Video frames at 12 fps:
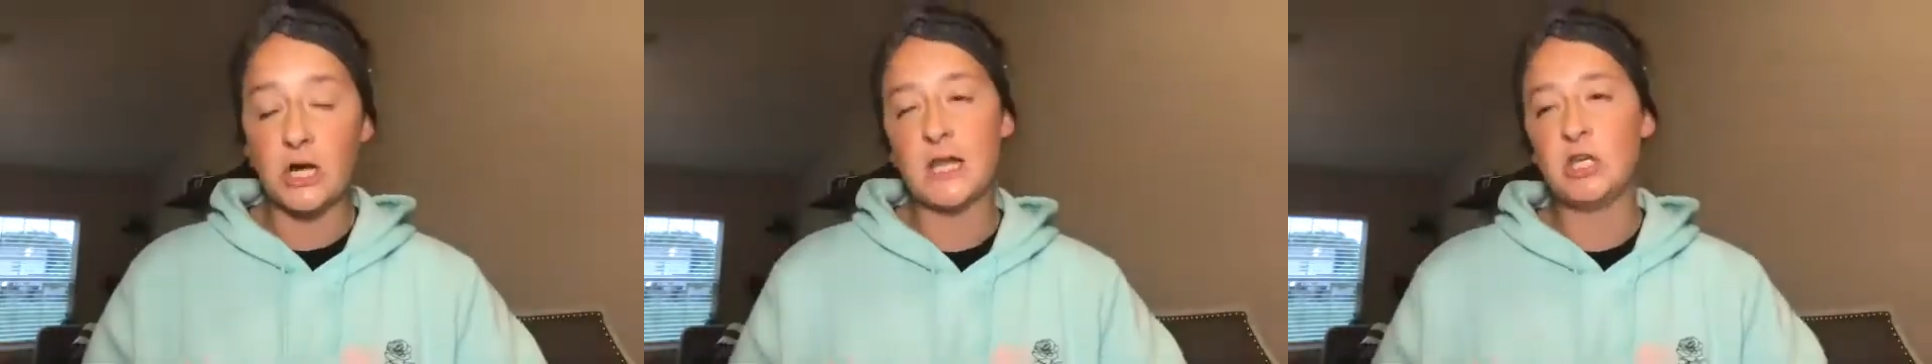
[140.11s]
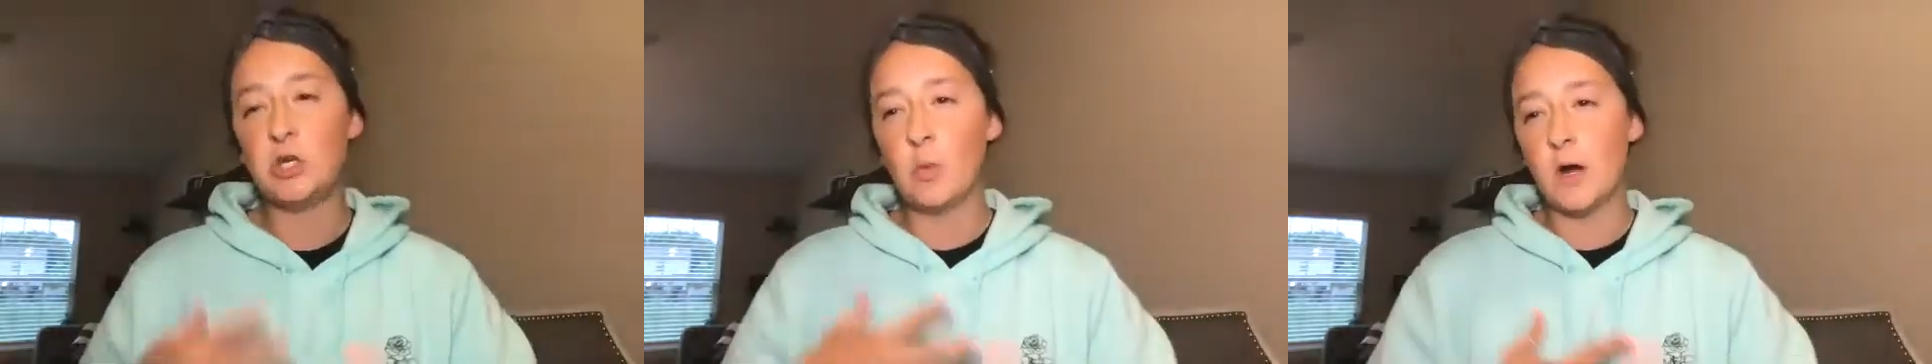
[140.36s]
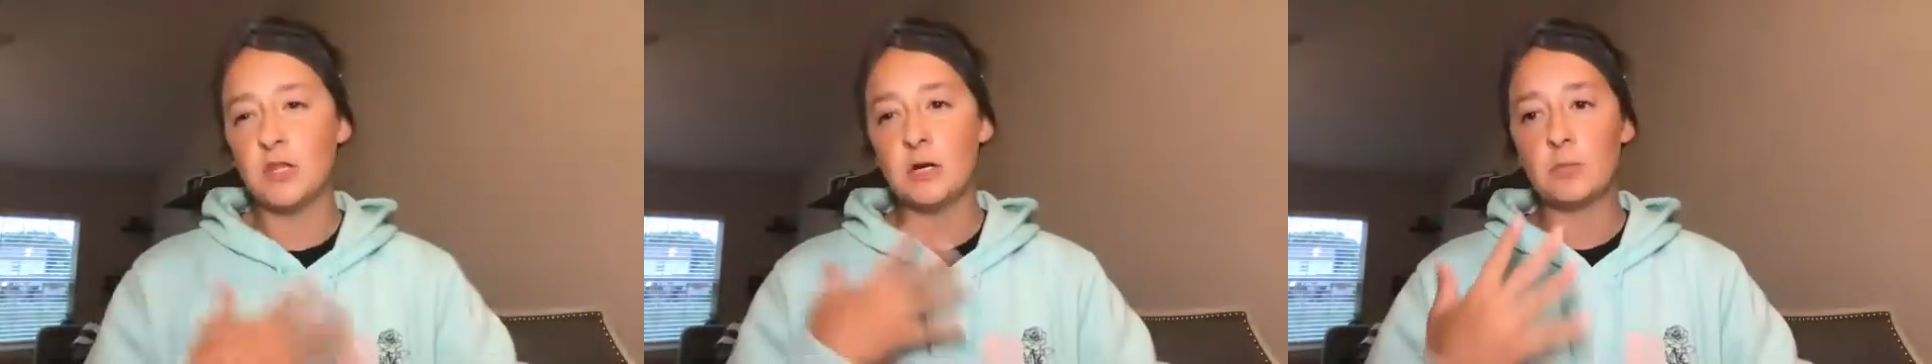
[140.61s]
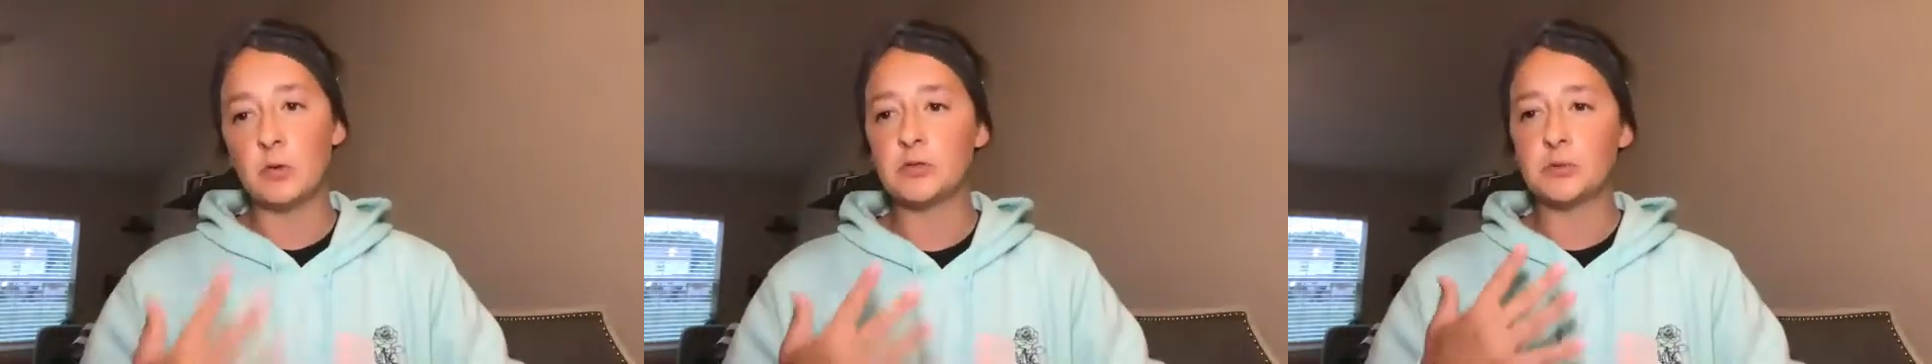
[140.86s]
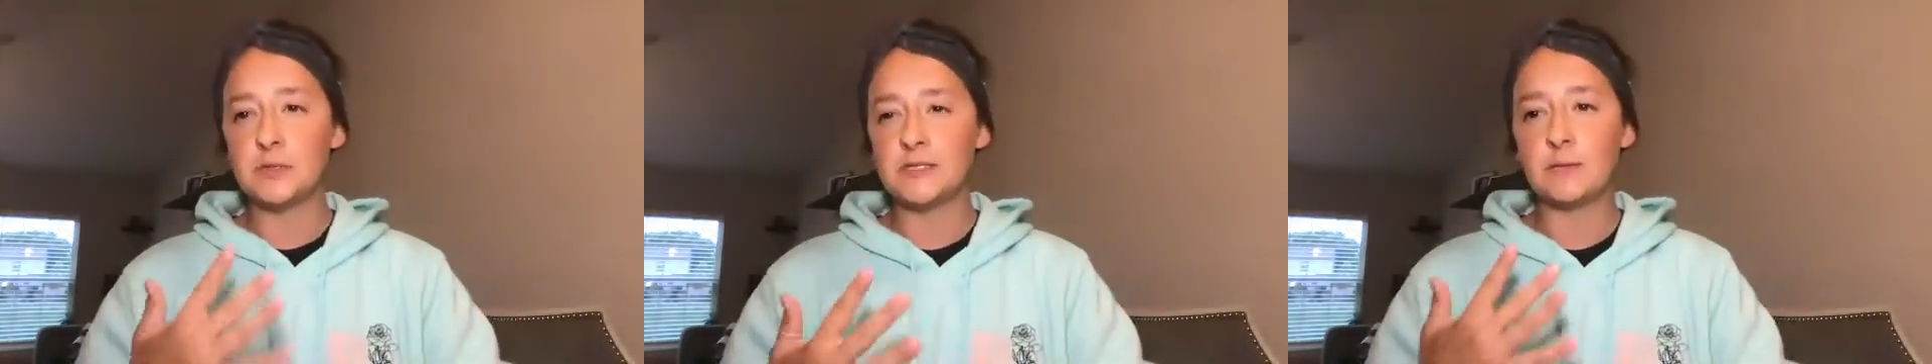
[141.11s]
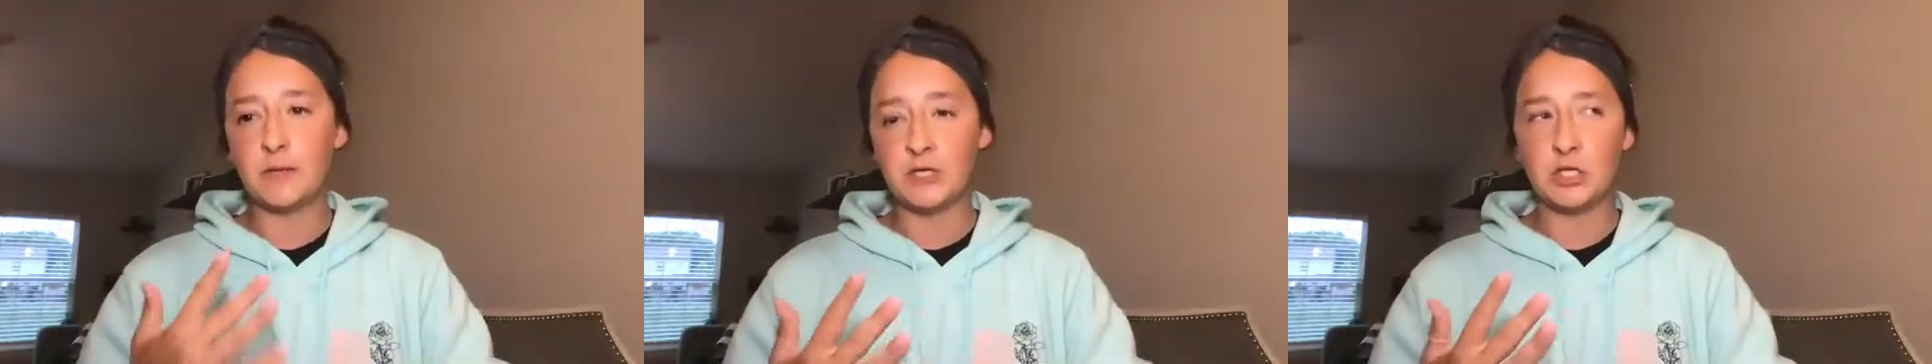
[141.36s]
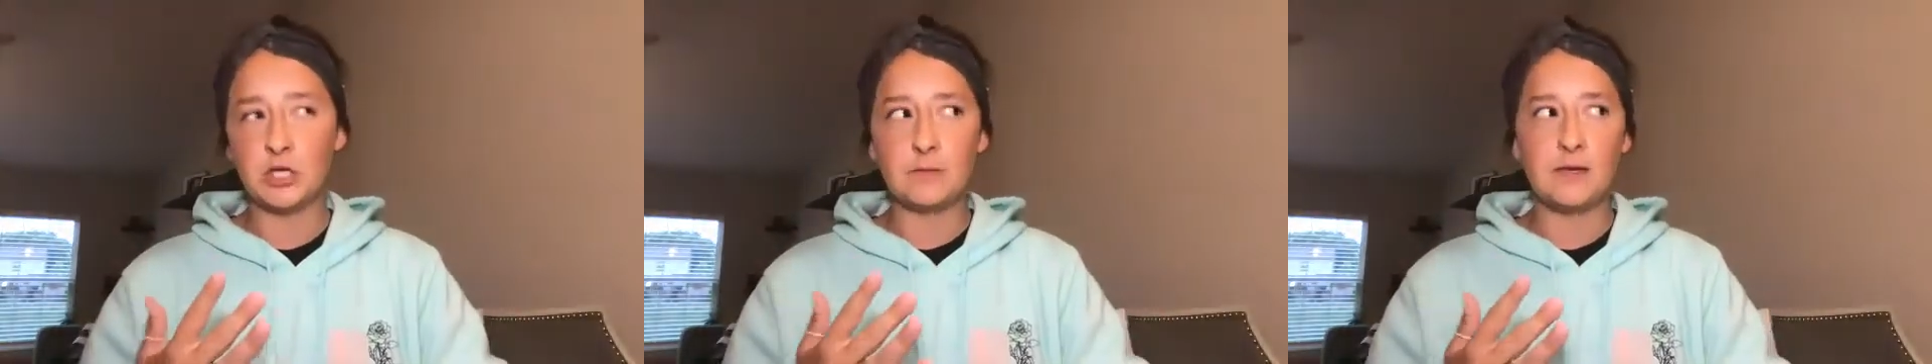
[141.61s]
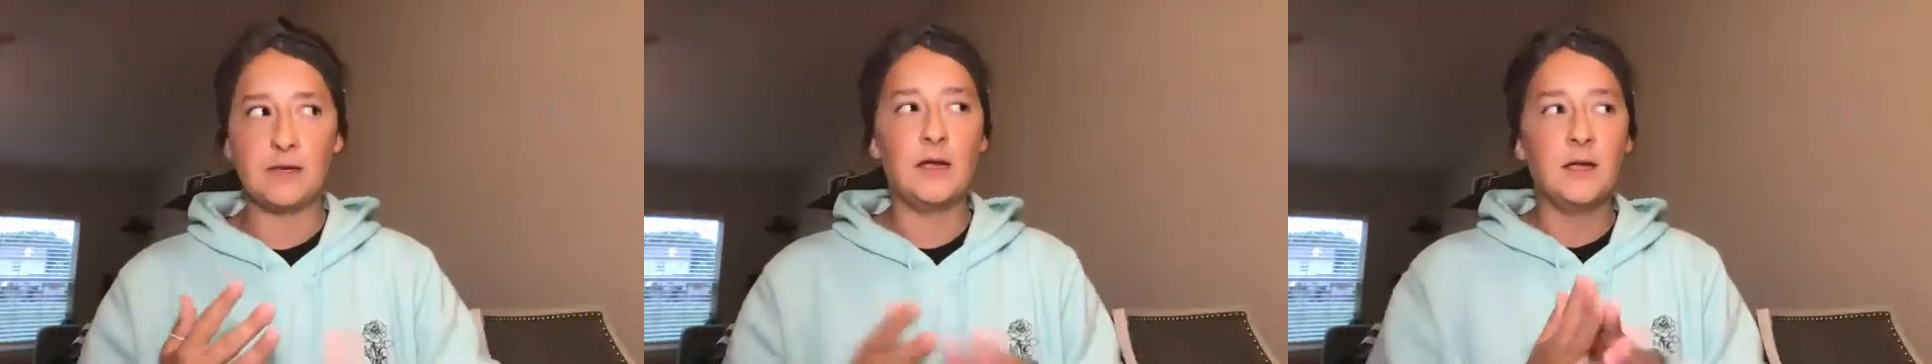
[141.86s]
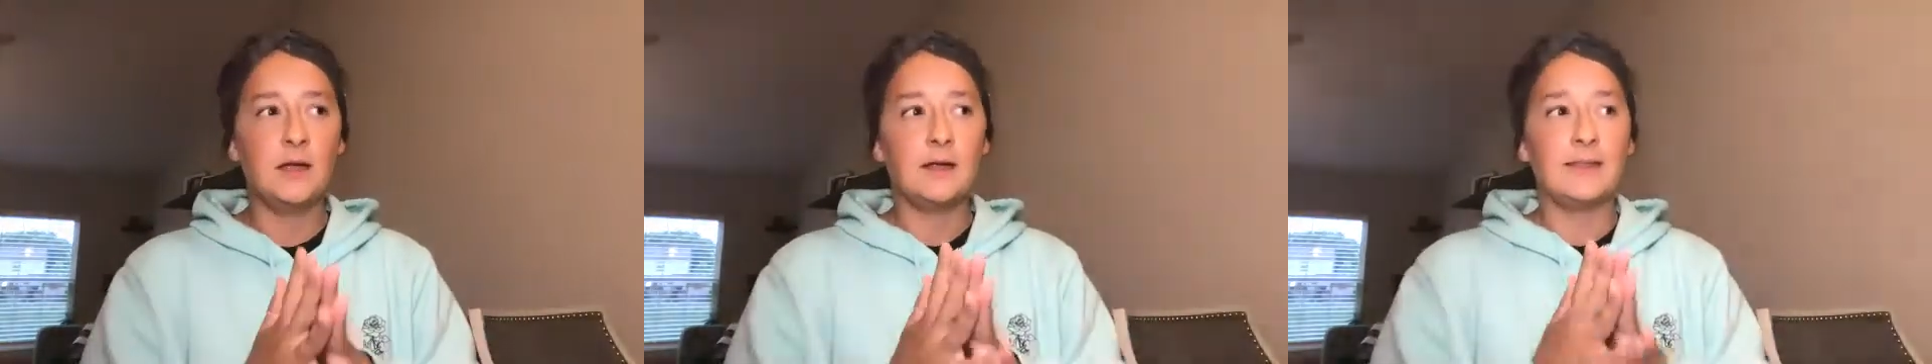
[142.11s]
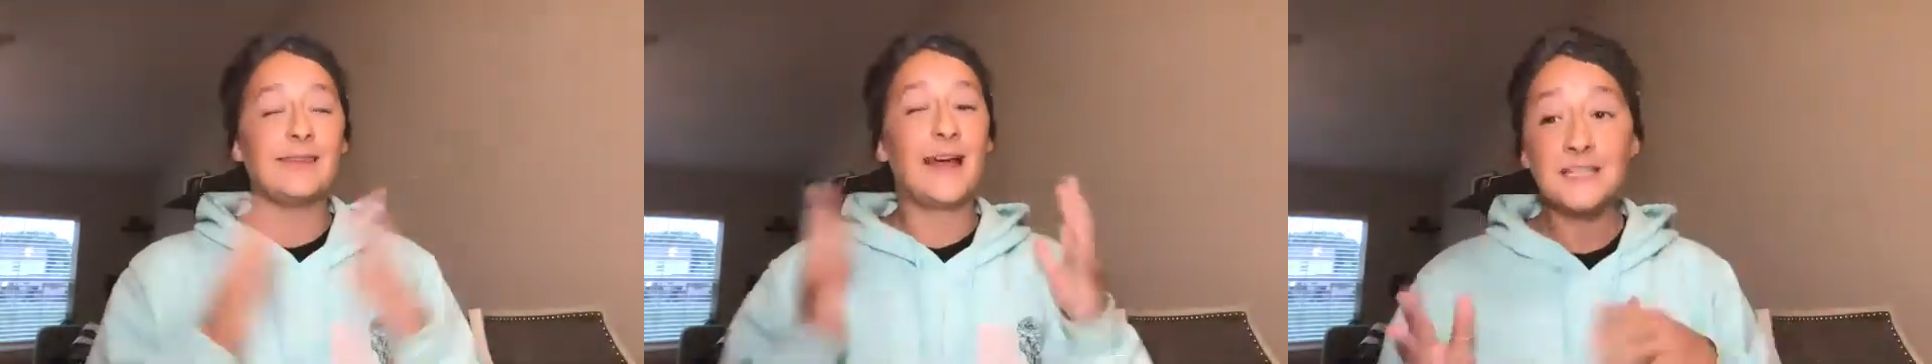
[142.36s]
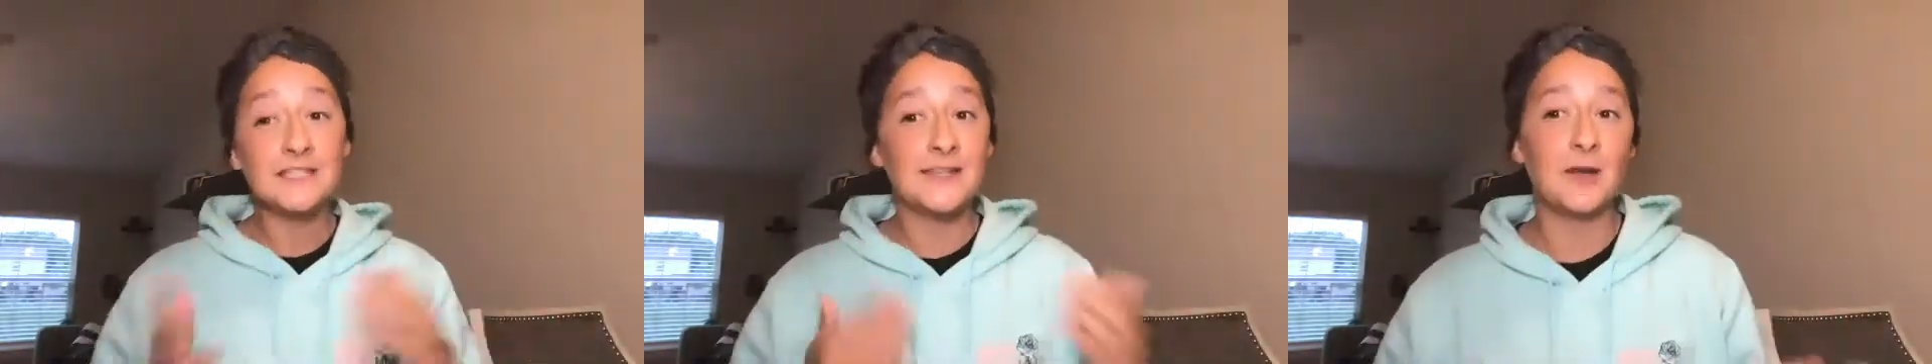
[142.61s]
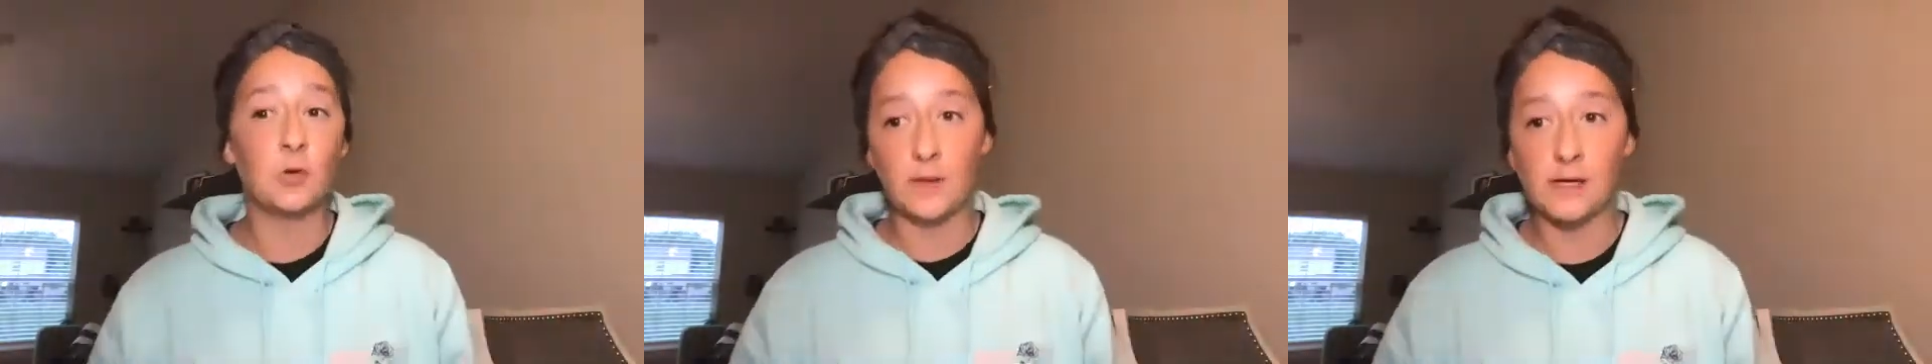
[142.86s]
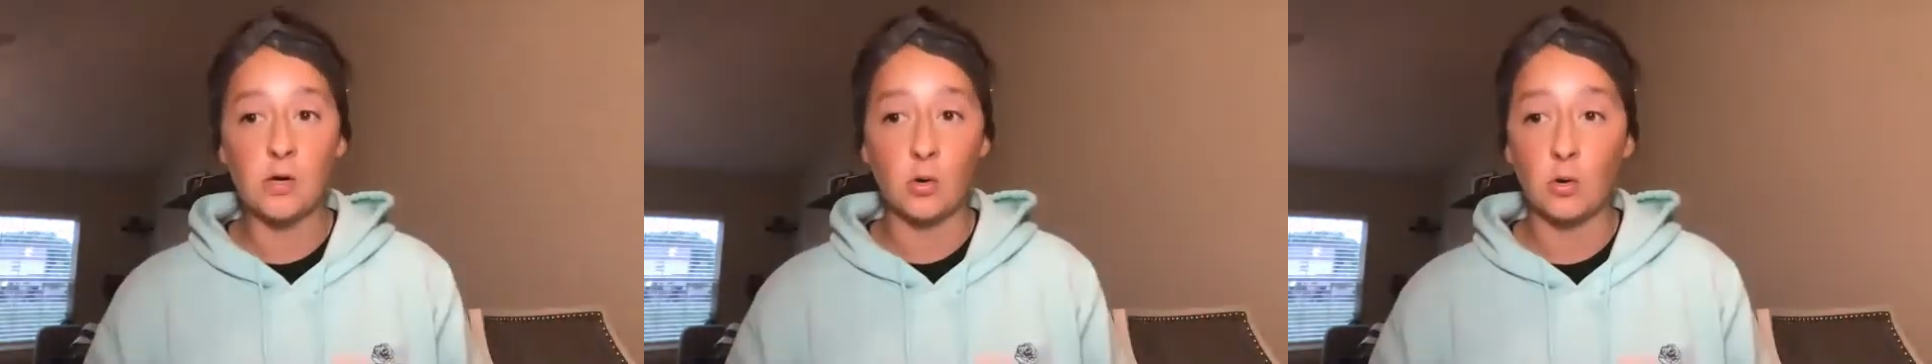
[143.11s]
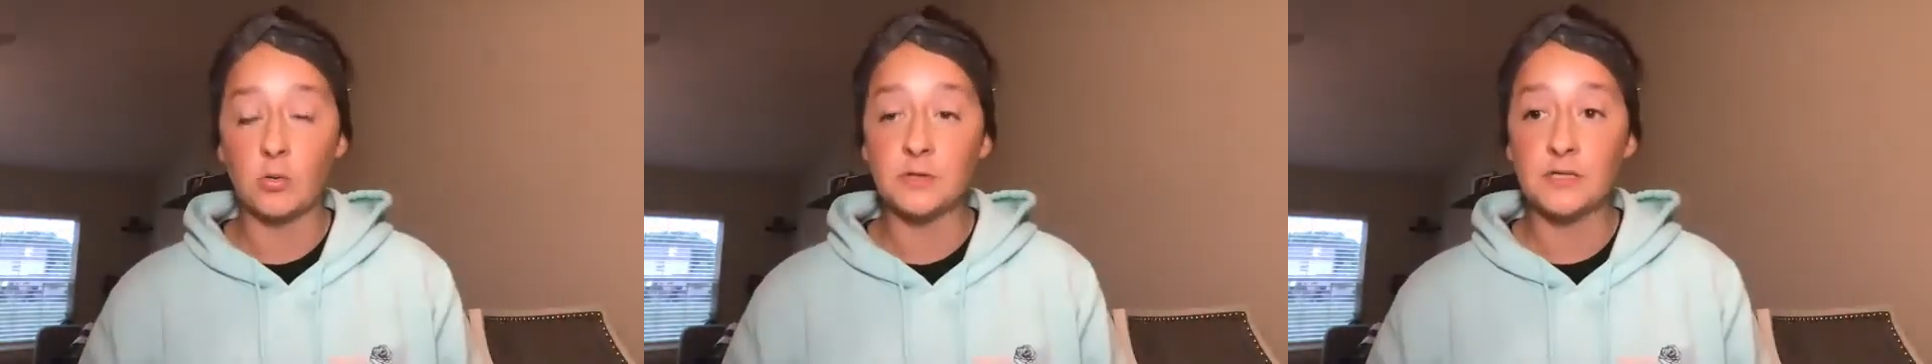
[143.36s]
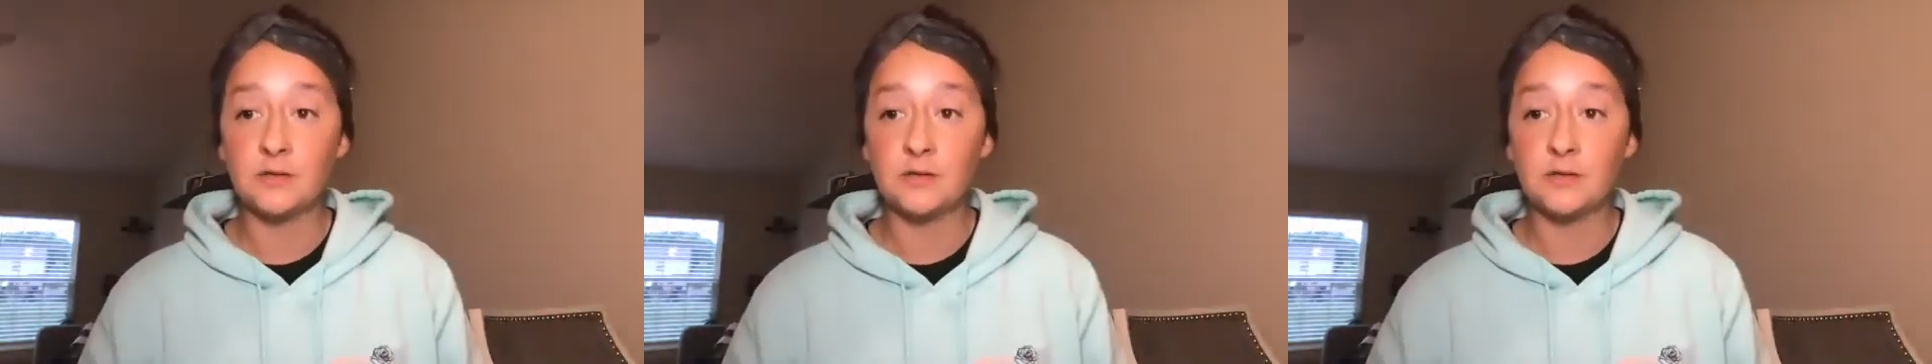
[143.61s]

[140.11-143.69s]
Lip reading: And you want their most recent picture to be less than a week old